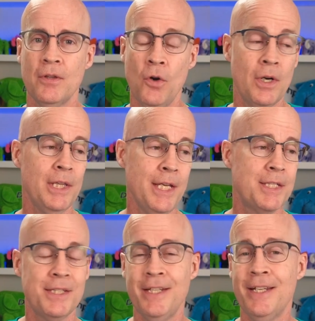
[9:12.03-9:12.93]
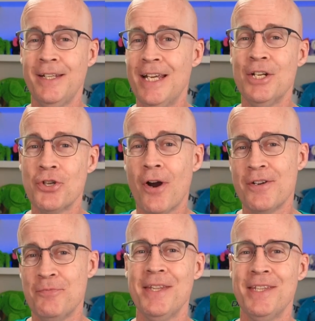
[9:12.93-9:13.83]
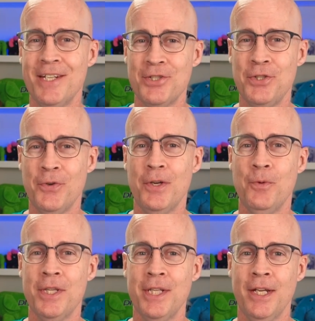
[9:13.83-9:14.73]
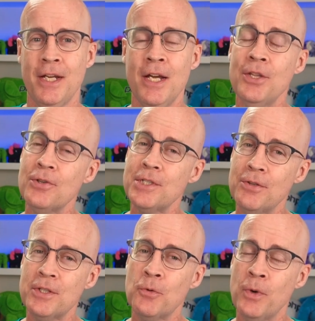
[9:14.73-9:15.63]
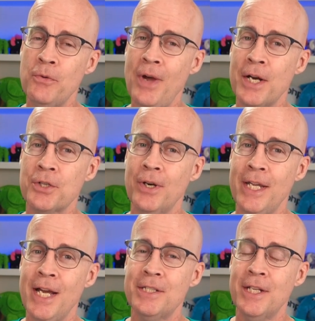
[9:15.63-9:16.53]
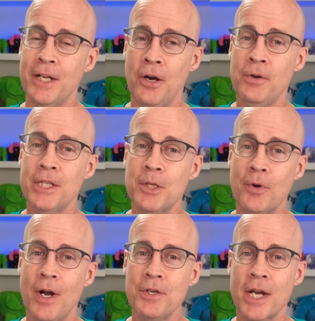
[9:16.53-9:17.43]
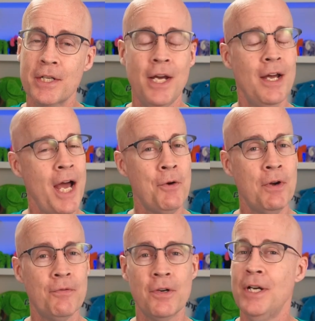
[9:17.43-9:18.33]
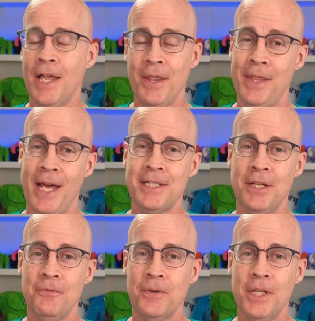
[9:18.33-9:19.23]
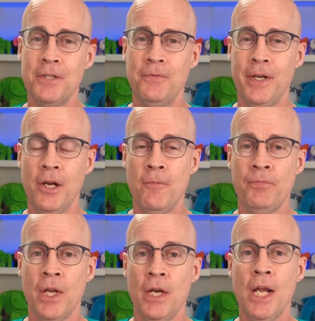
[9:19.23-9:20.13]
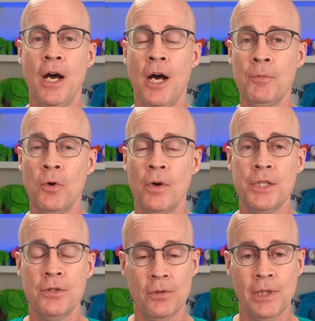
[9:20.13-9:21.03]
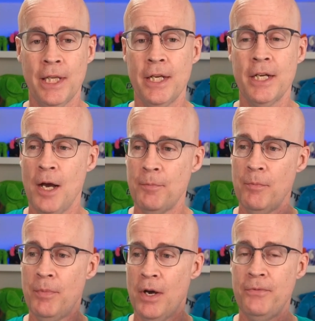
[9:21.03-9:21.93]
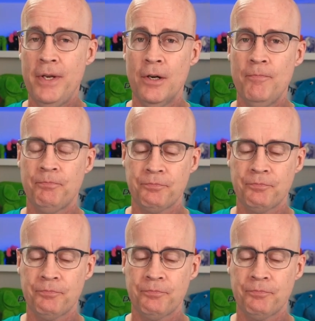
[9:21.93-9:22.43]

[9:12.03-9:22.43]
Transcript: or at least the get charge method is doing one thing. There's still some refactoring yet to go in this project. However, that's it for this video. Now I'm going to link up above here